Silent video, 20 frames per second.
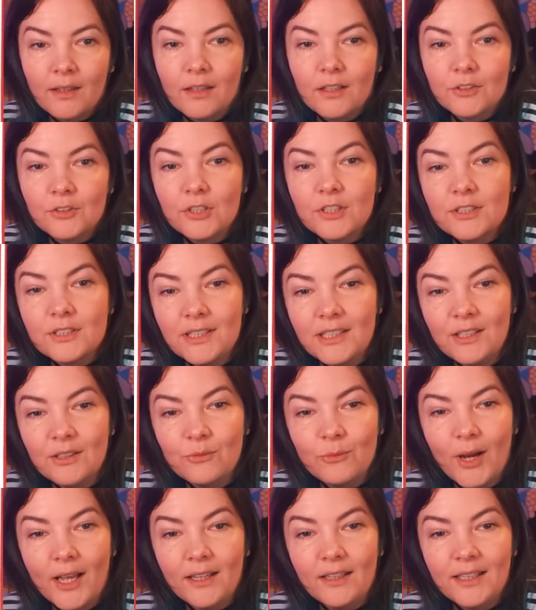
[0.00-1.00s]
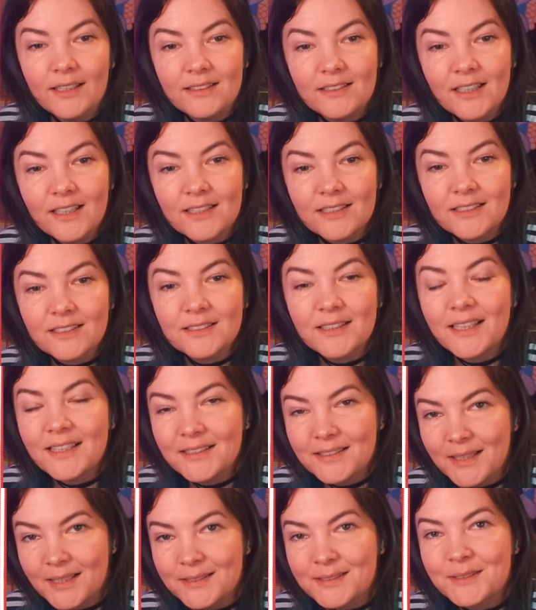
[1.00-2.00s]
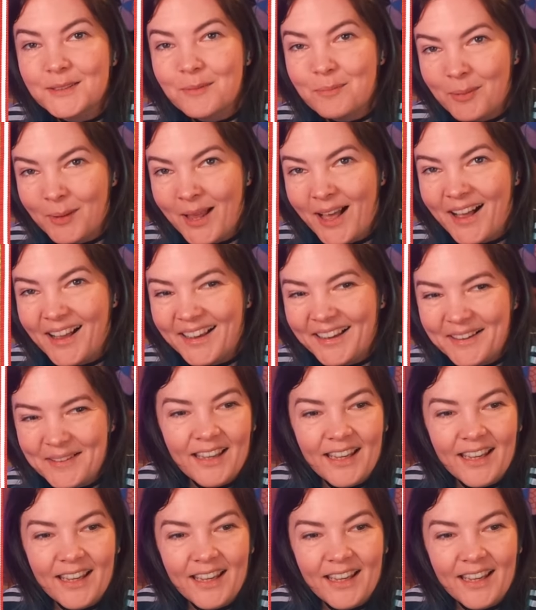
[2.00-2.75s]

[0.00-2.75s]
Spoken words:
to see when it does and doesn't apply.